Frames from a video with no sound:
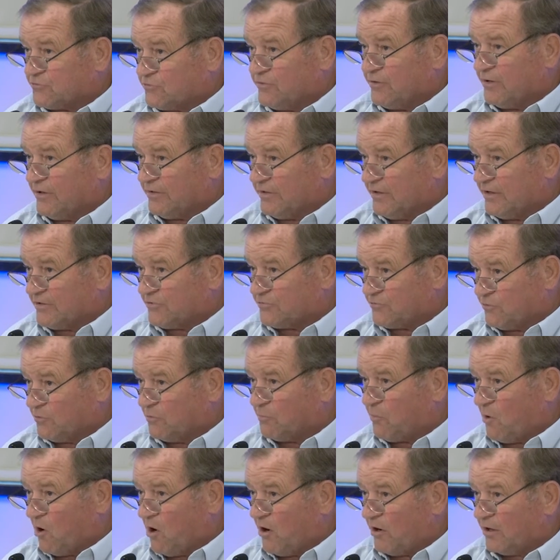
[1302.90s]
industrial
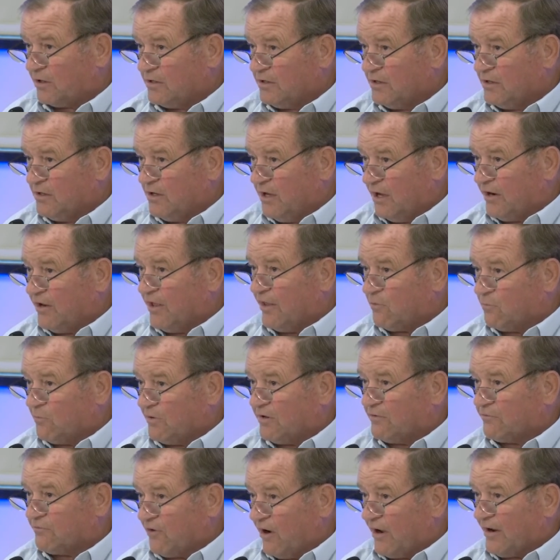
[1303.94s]
park, another one
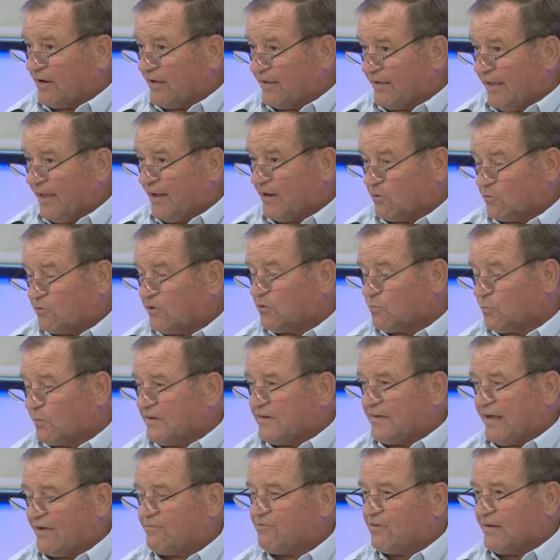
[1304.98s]
in Franklin County, because we
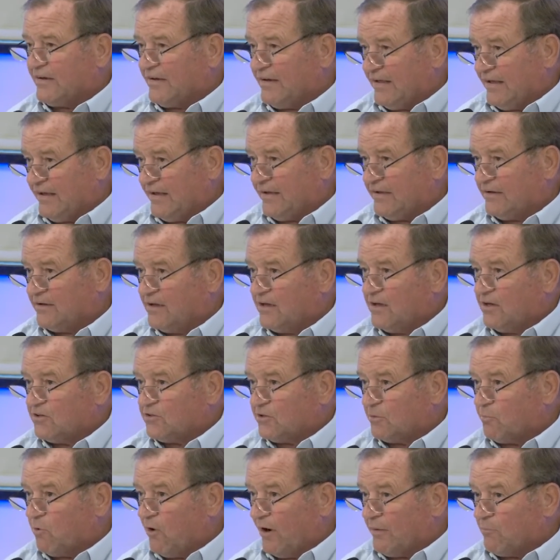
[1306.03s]
definitely need to
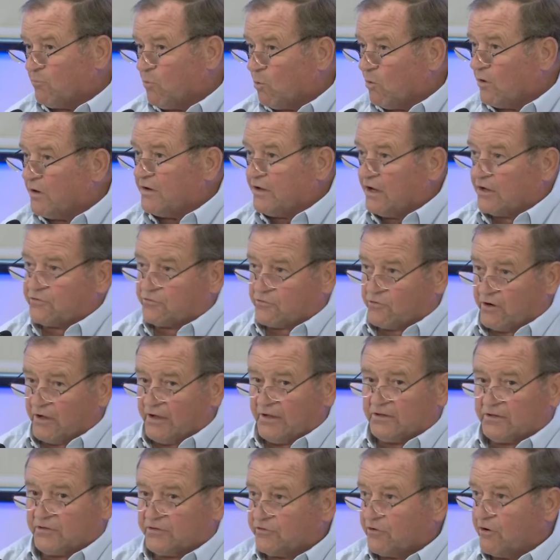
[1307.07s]
bring more industrial in
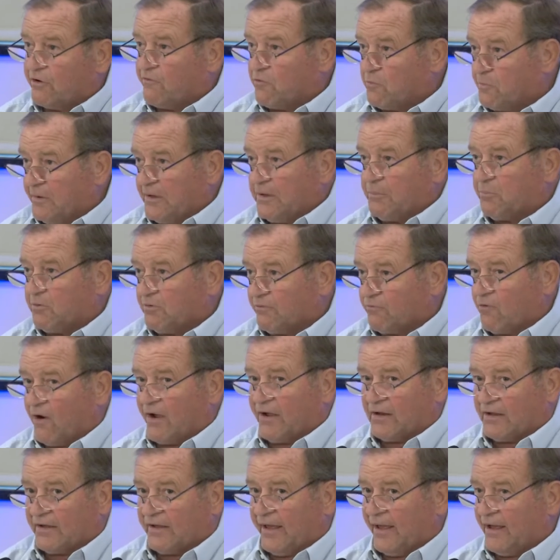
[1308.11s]
to serve the people of
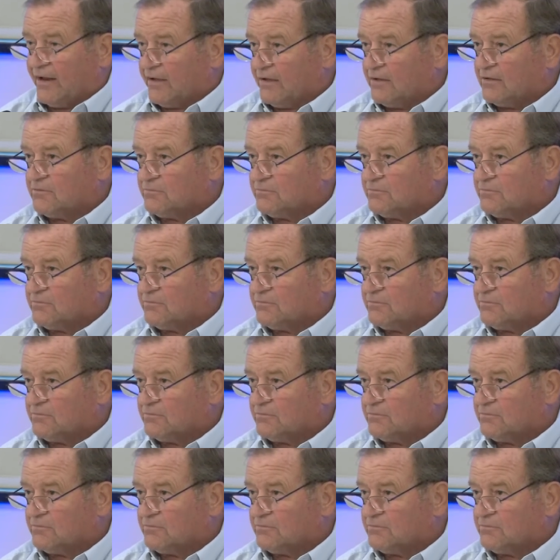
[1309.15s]
Franklin County.